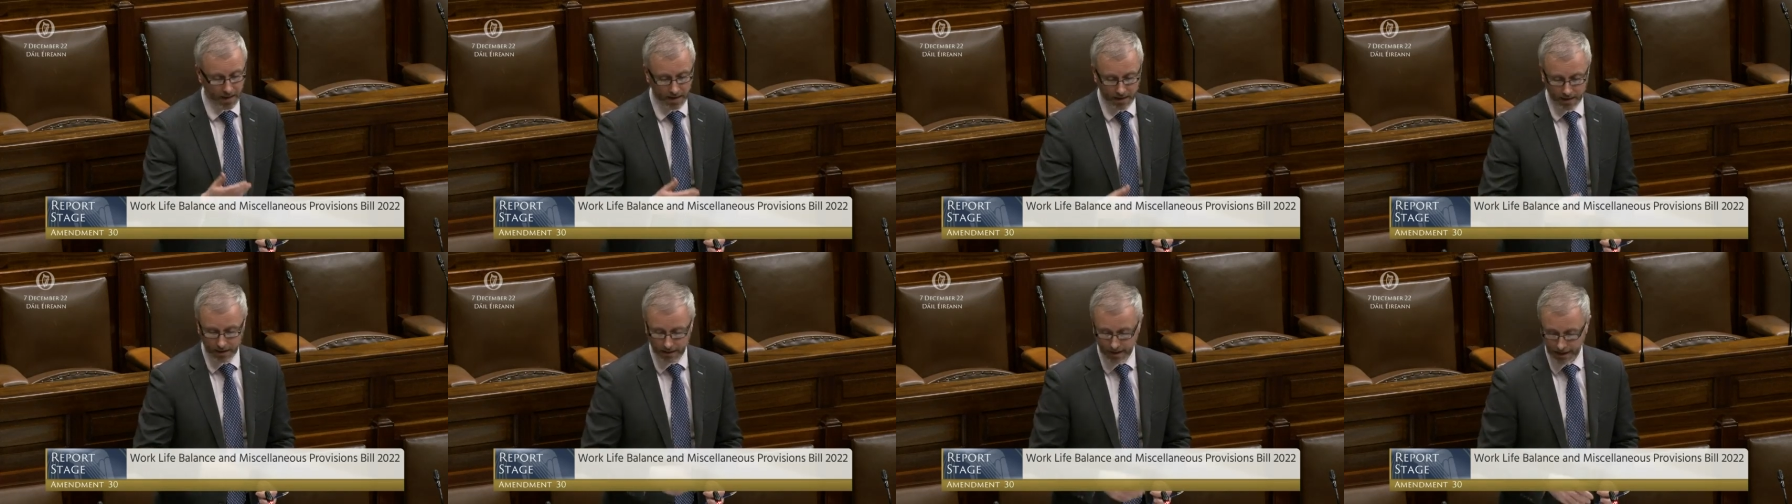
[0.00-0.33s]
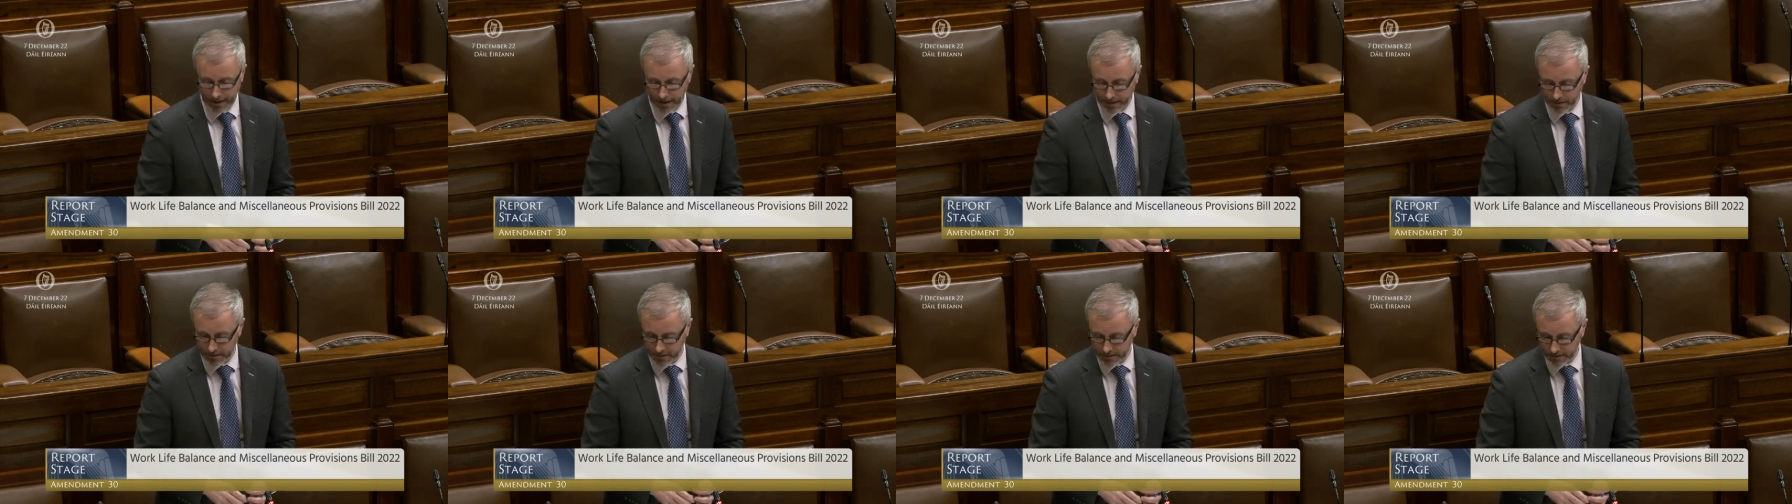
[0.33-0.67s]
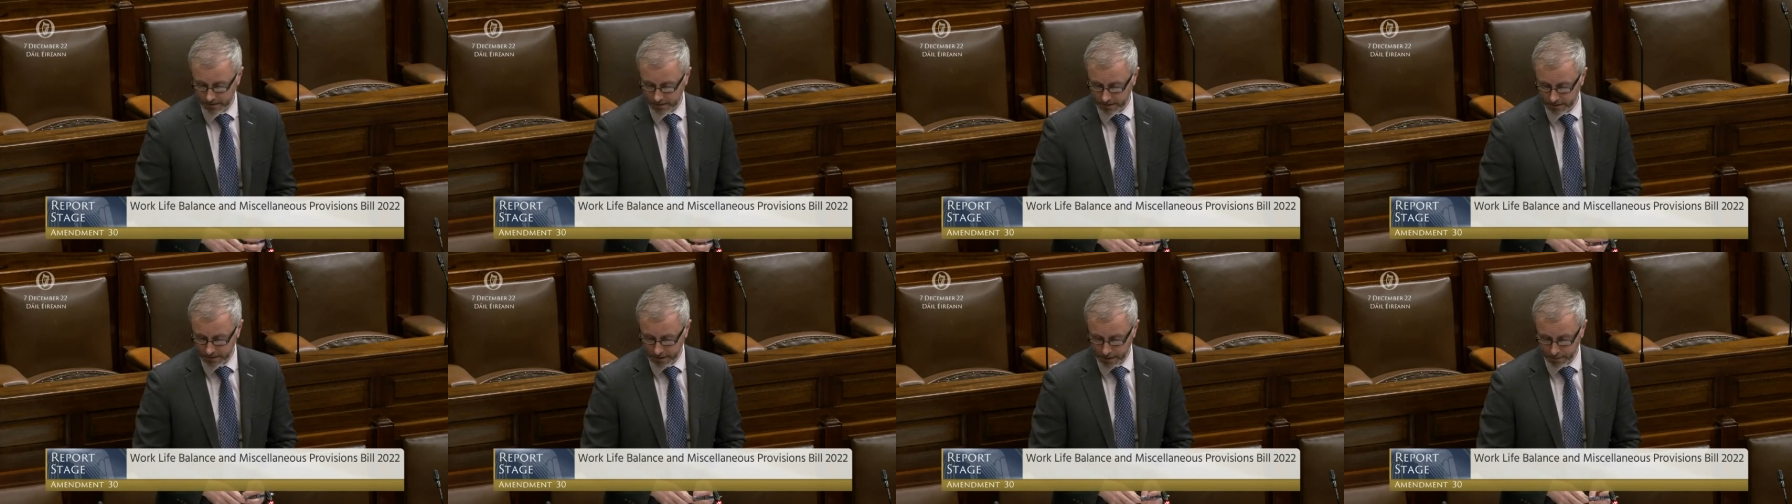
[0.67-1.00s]
uh,
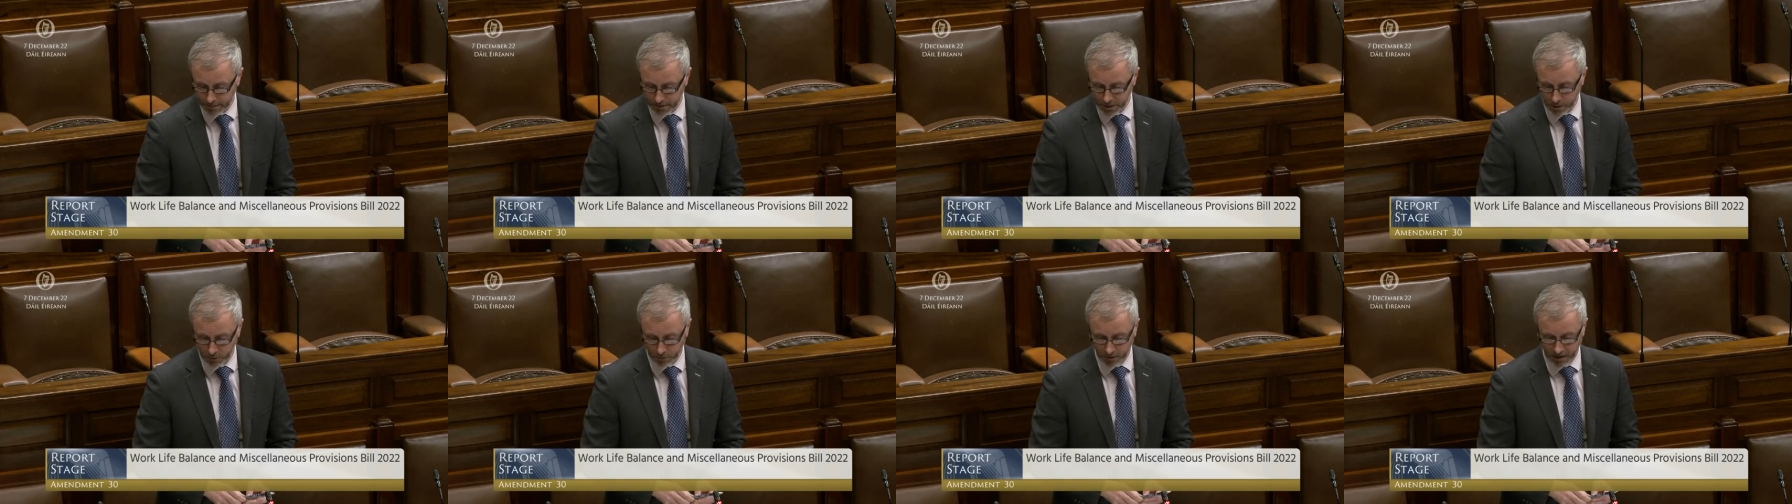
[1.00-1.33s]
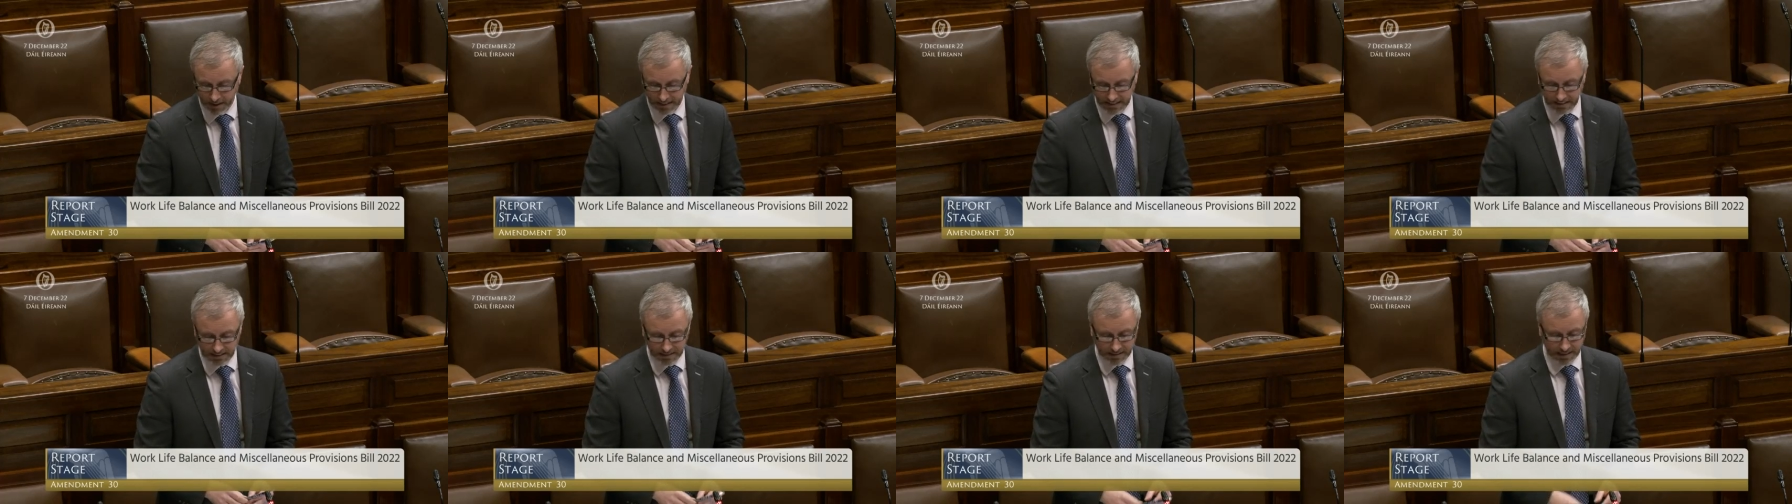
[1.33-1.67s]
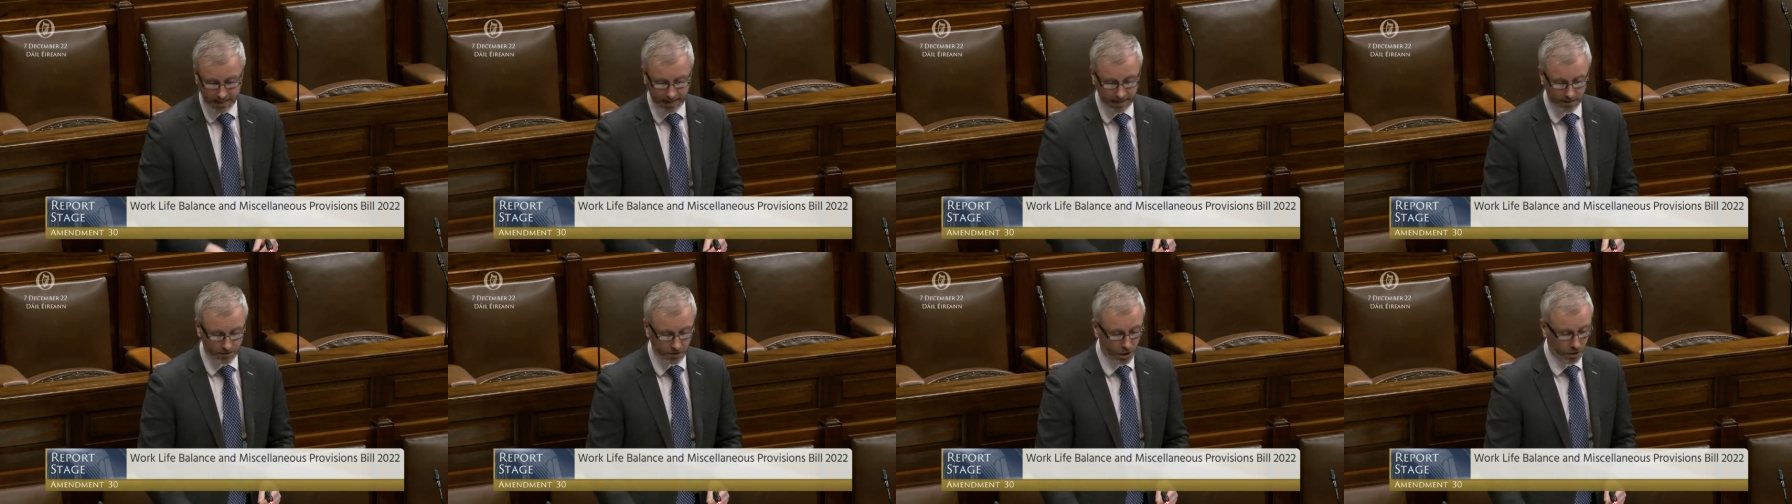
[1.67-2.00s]
Deputy O'Reilly
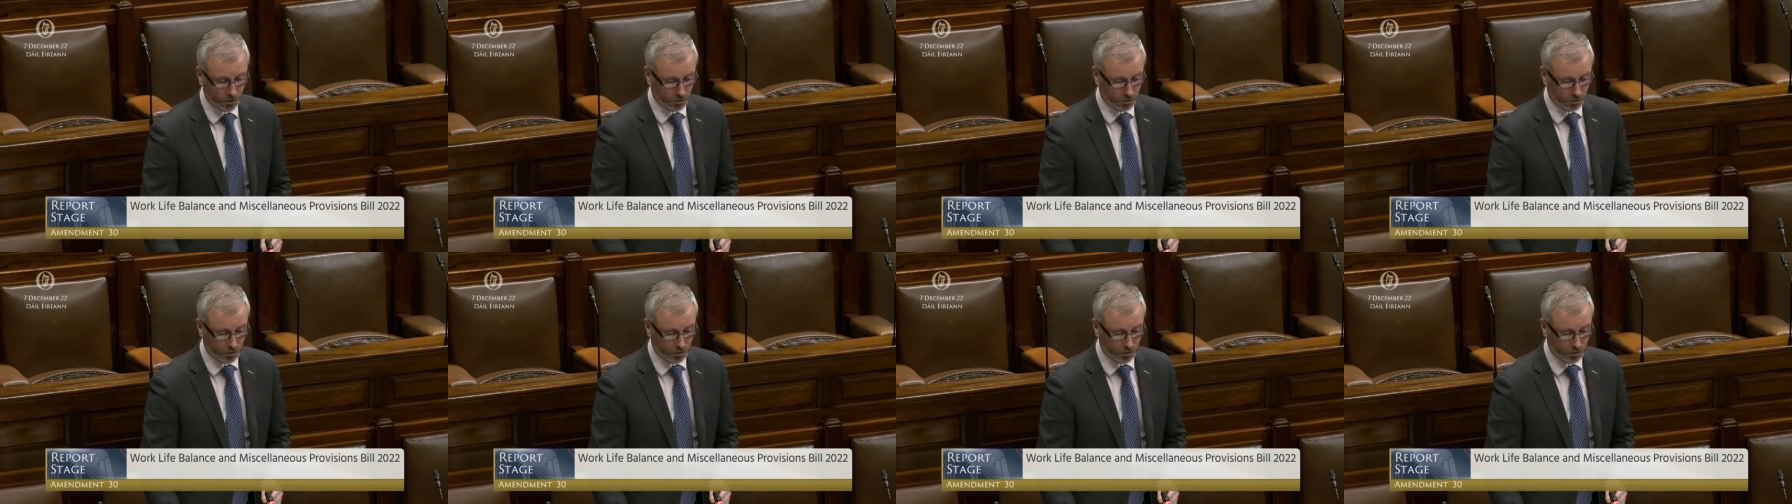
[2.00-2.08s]
said,